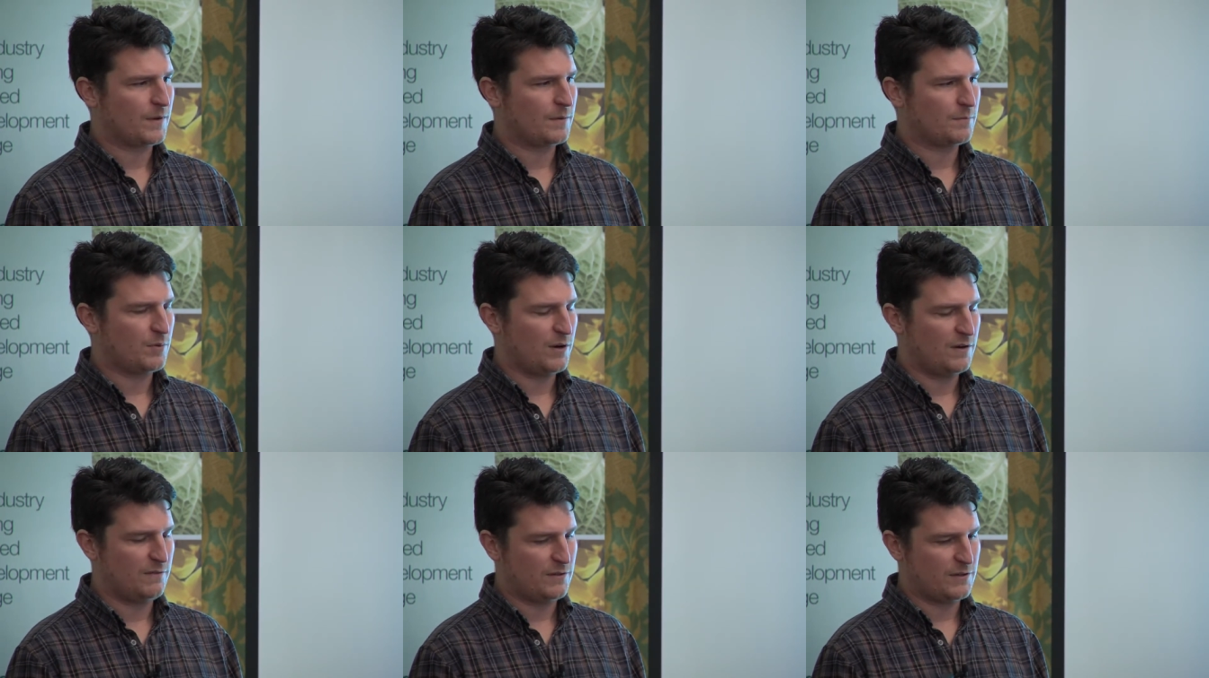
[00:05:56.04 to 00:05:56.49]

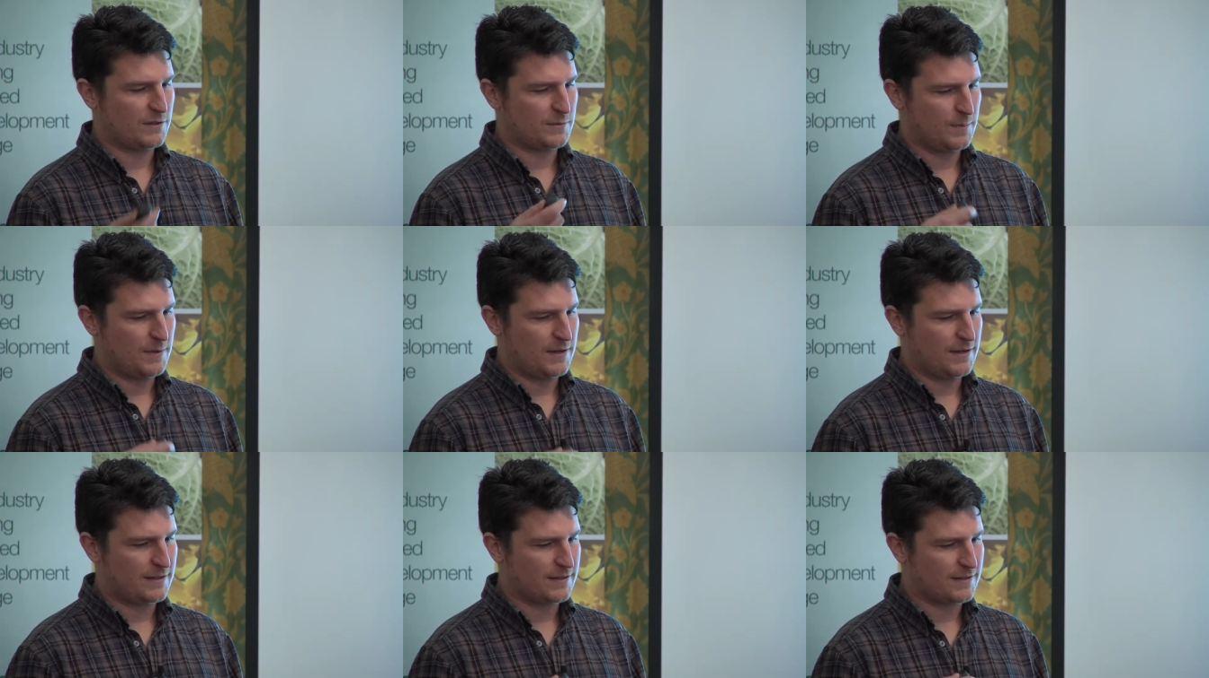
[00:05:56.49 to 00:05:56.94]
previous
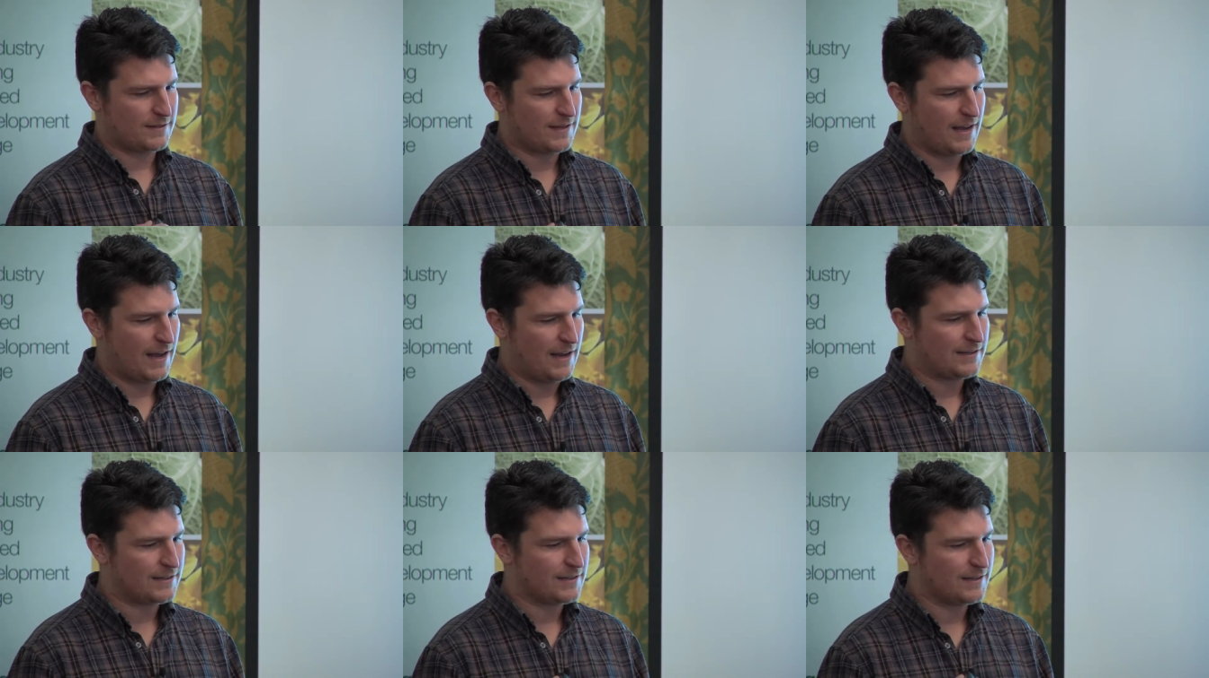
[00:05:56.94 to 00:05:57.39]
speaker
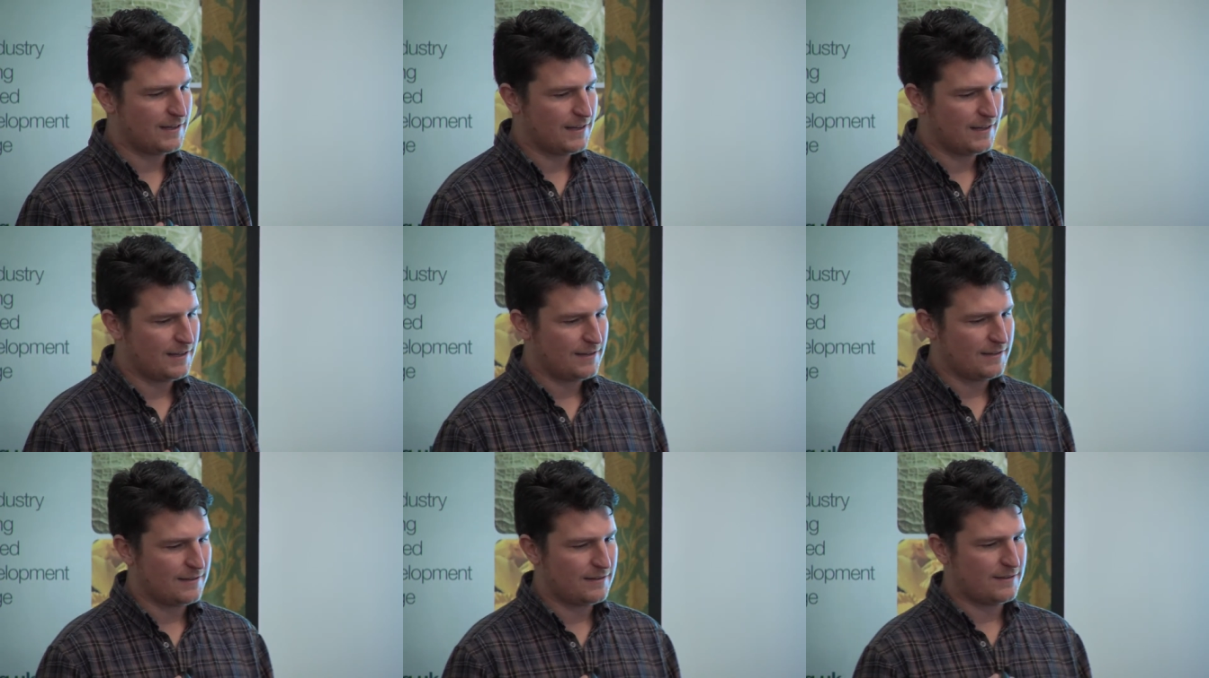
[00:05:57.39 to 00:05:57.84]
said,
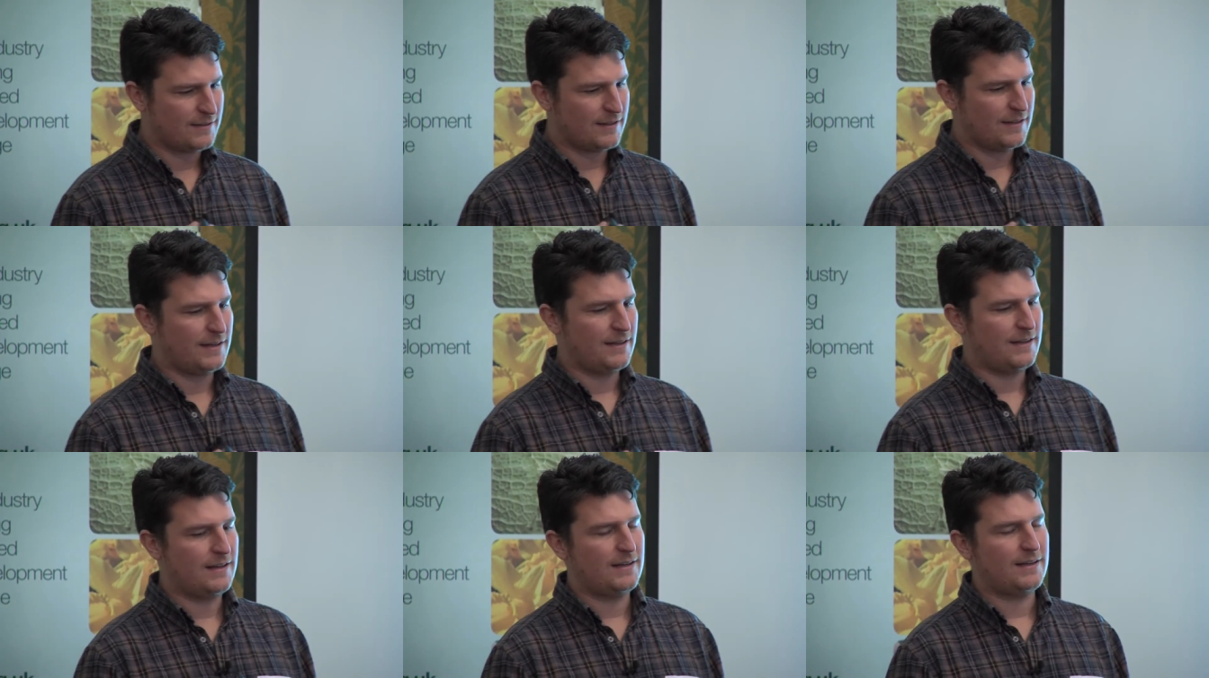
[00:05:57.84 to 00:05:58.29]

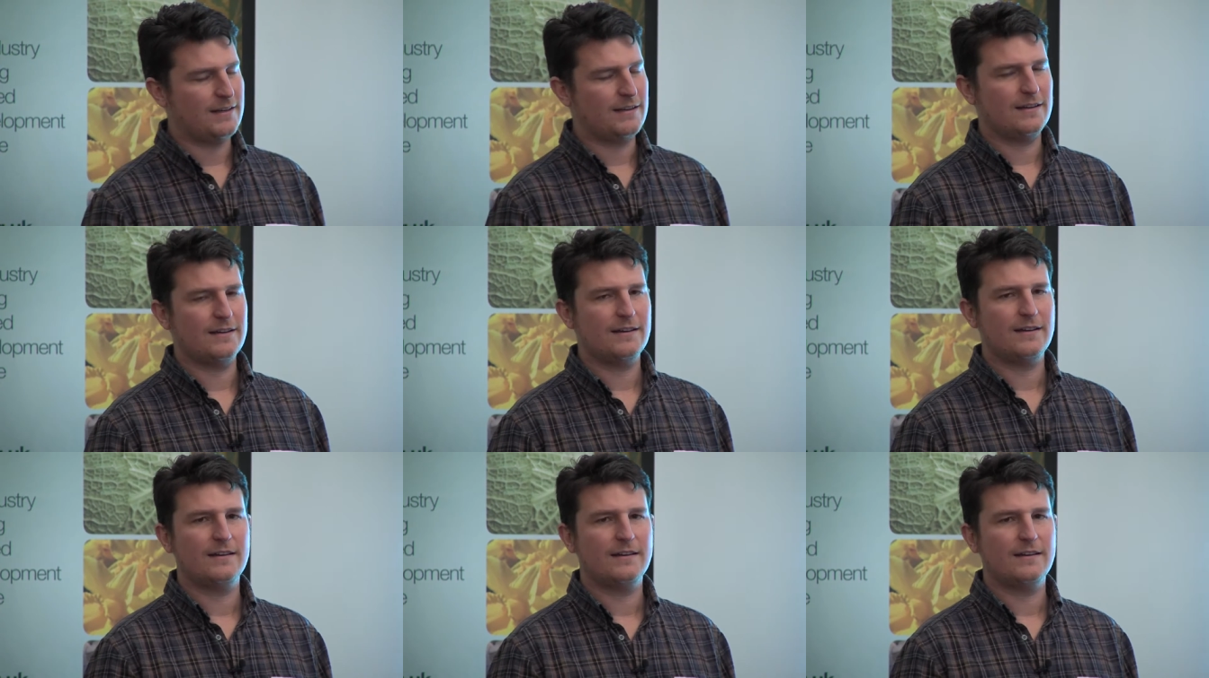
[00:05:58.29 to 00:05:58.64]
the